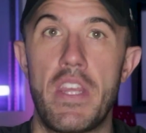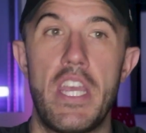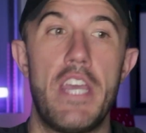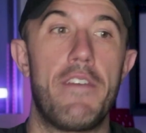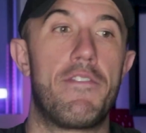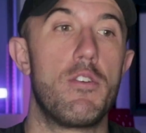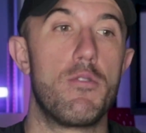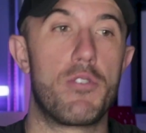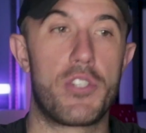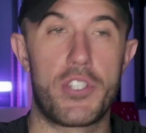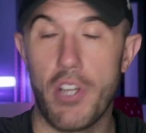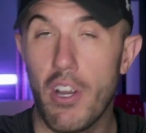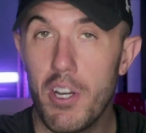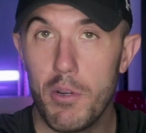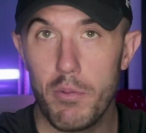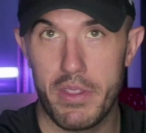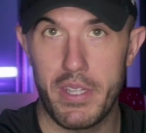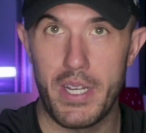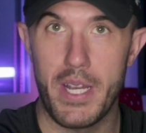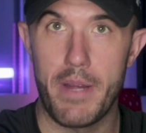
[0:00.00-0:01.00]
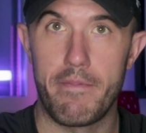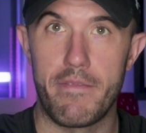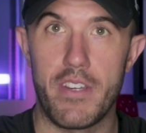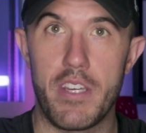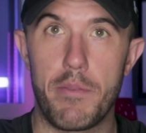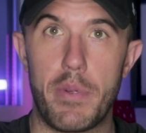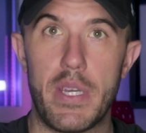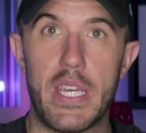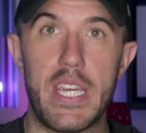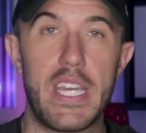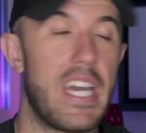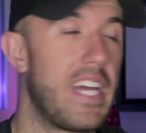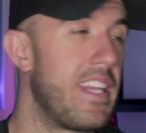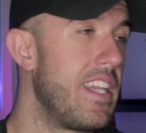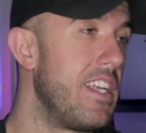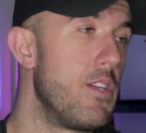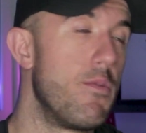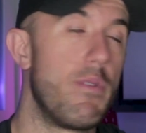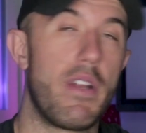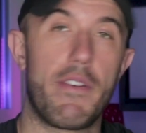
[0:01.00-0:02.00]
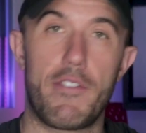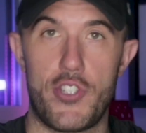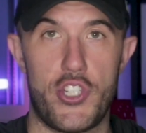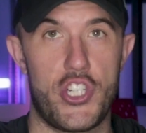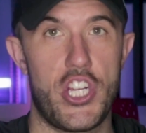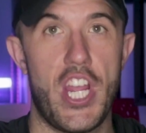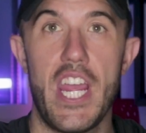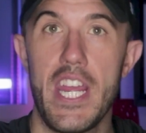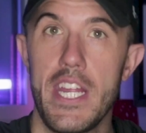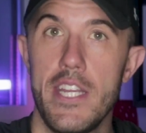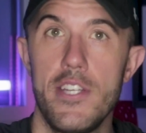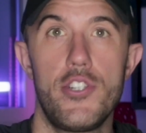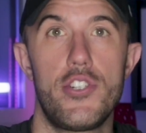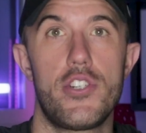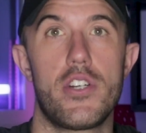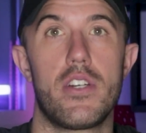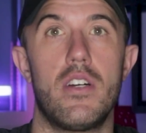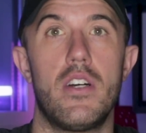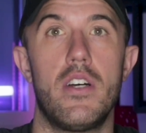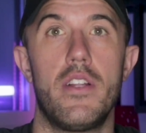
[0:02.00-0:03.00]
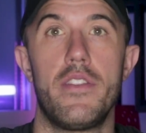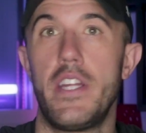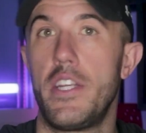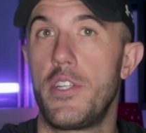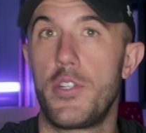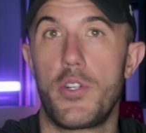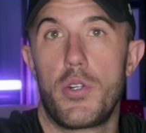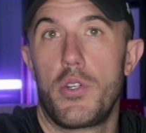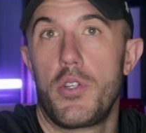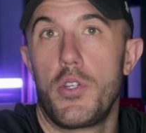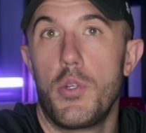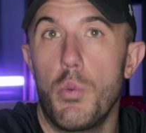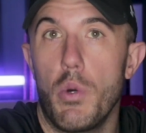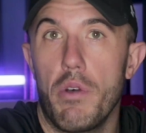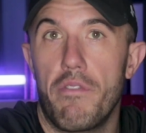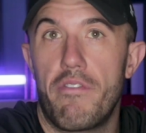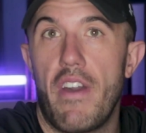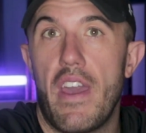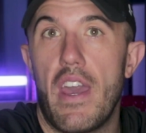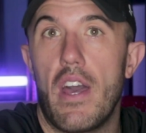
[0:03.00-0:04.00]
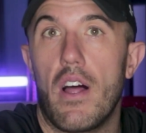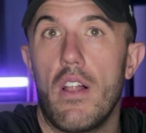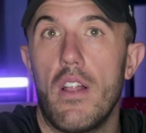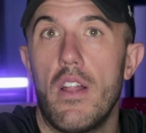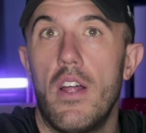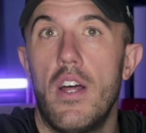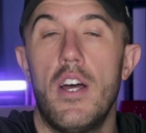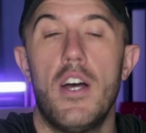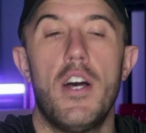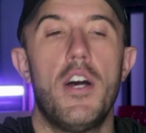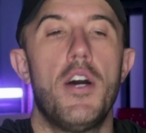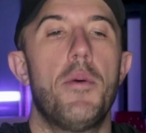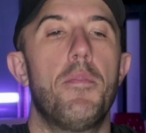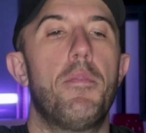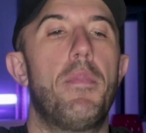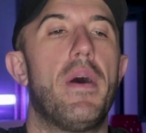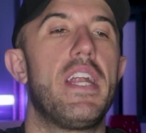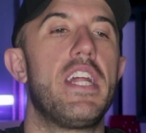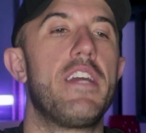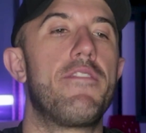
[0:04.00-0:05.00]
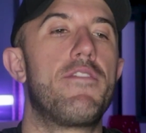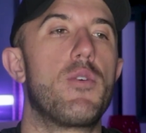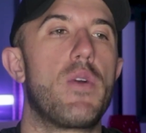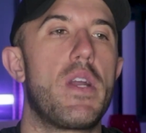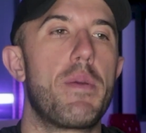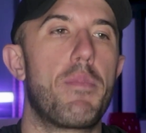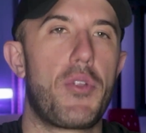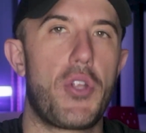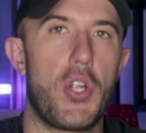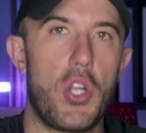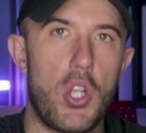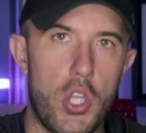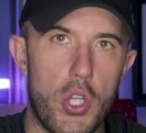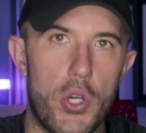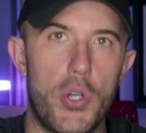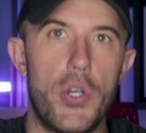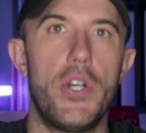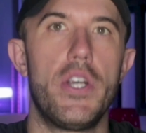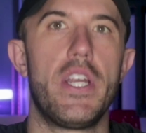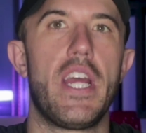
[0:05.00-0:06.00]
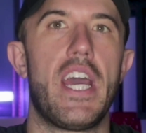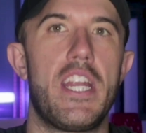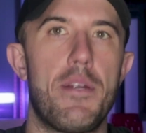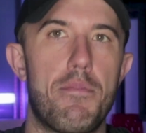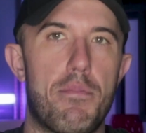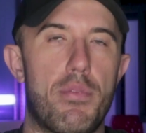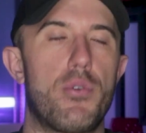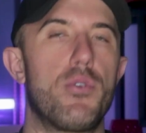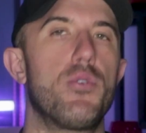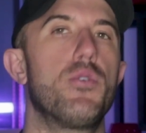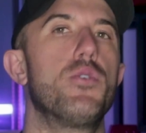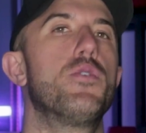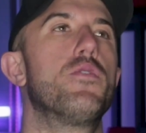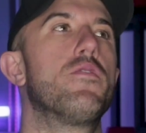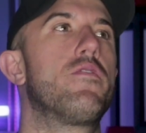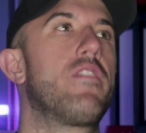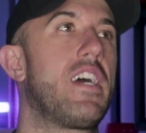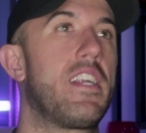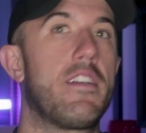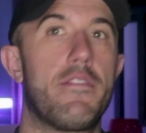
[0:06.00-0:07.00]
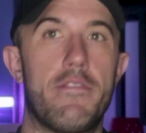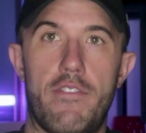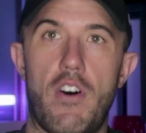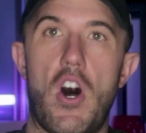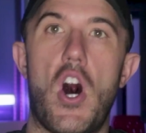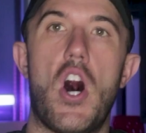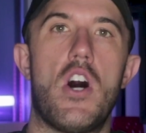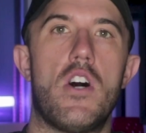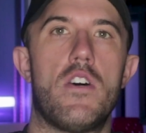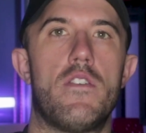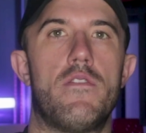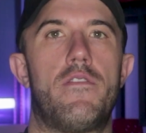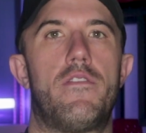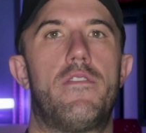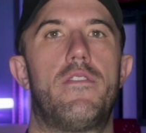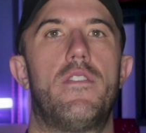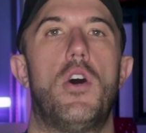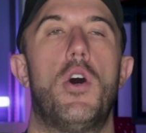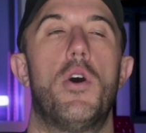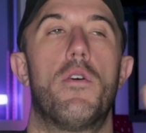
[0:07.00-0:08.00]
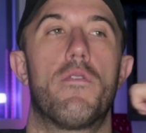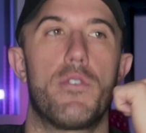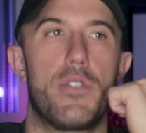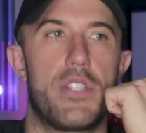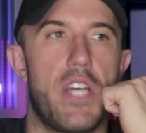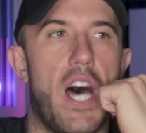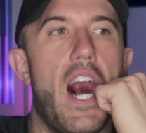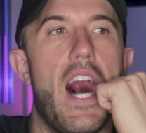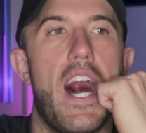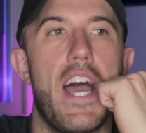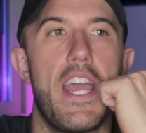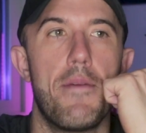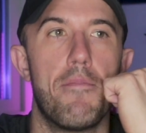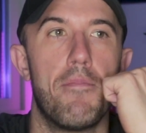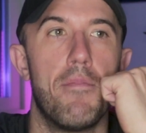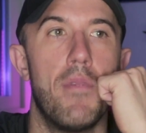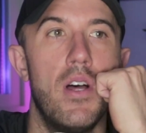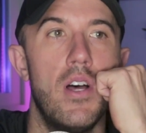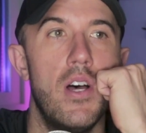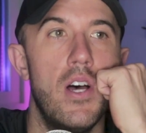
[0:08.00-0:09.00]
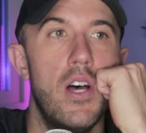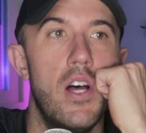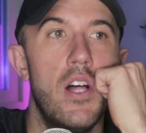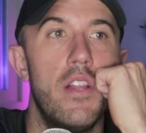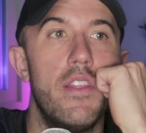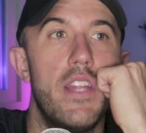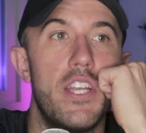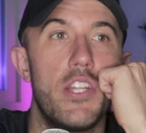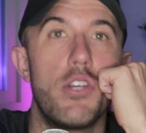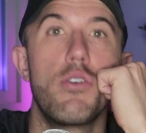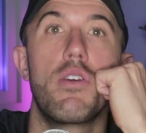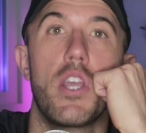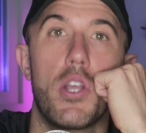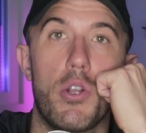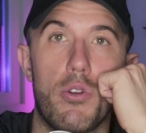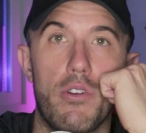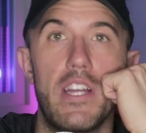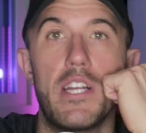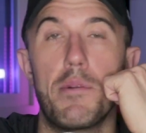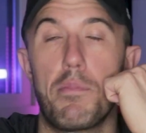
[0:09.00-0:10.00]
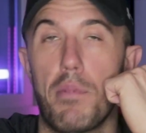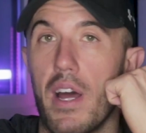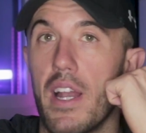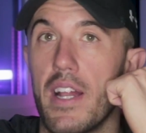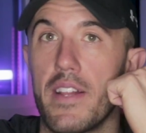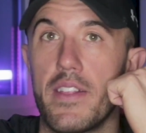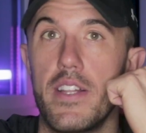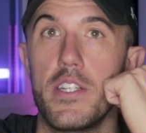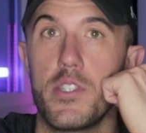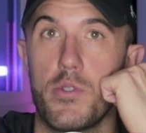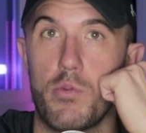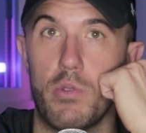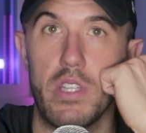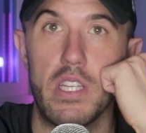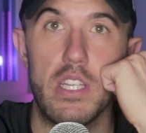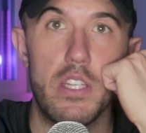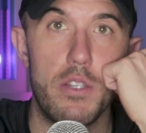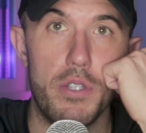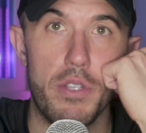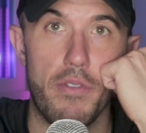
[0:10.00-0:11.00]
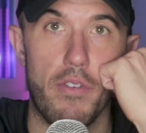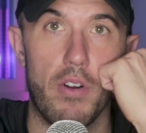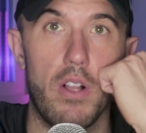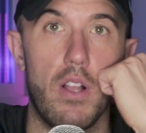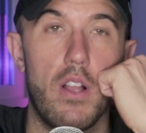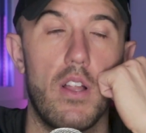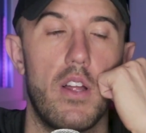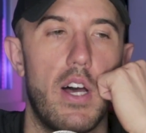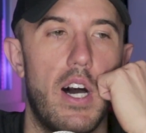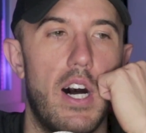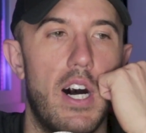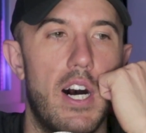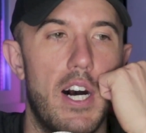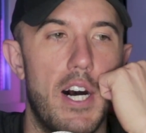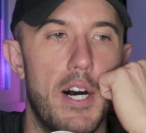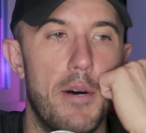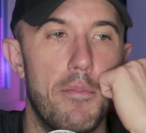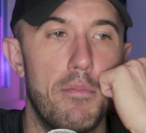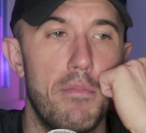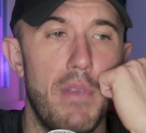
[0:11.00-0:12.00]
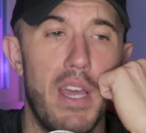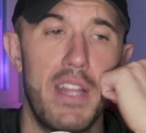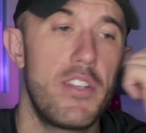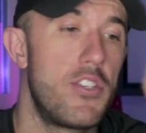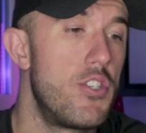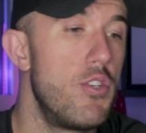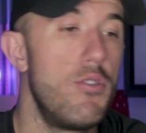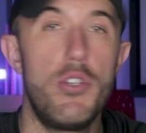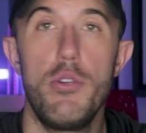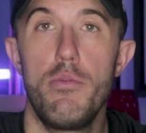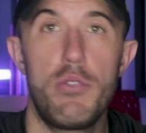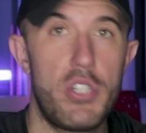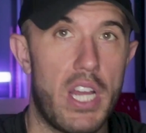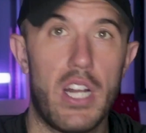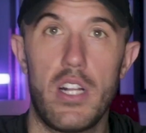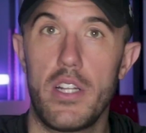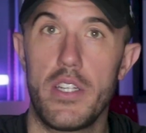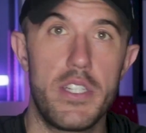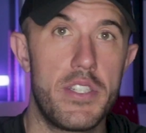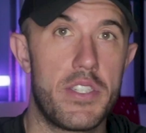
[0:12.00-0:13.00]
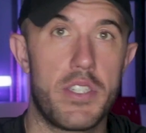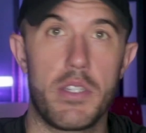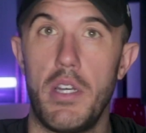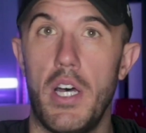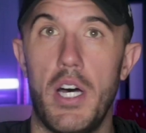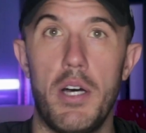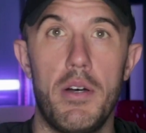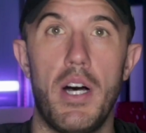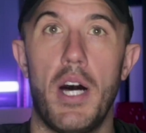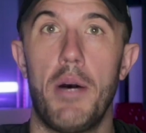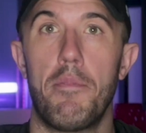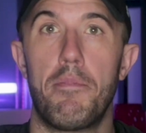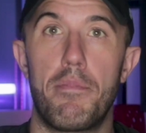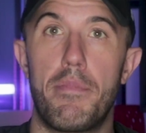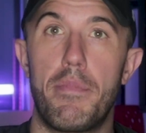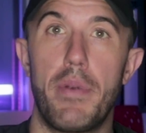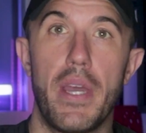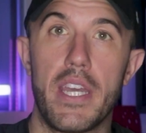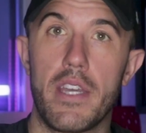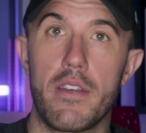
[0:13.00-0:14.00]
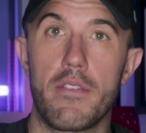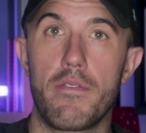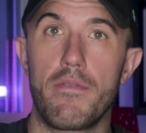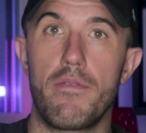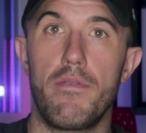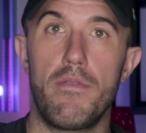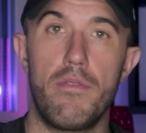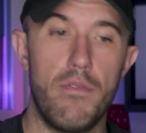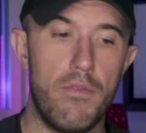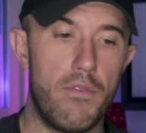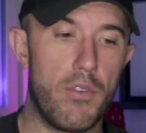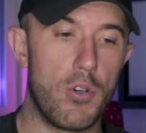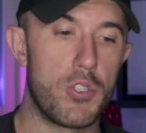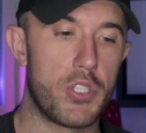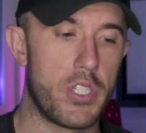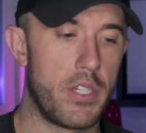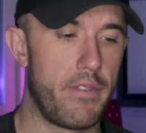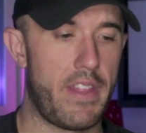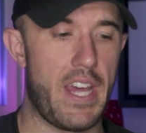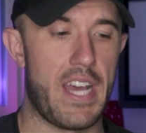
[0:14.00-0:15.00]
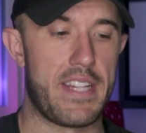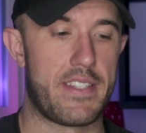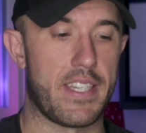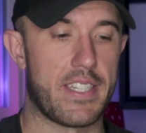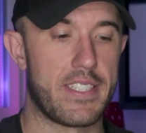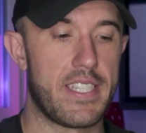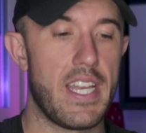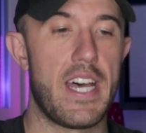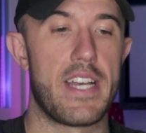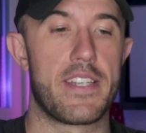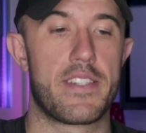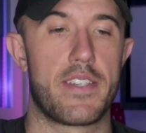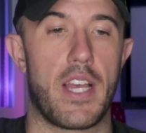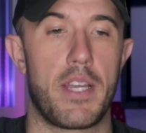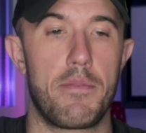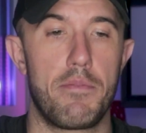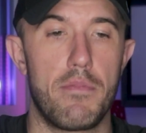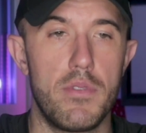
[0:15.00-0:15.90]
If you start with an MVP and then you never change, then you will fail. But if you're able to learn and improve and evolve over time, then you can create a product that is really useful. And this YouTube channel is a big version of that success.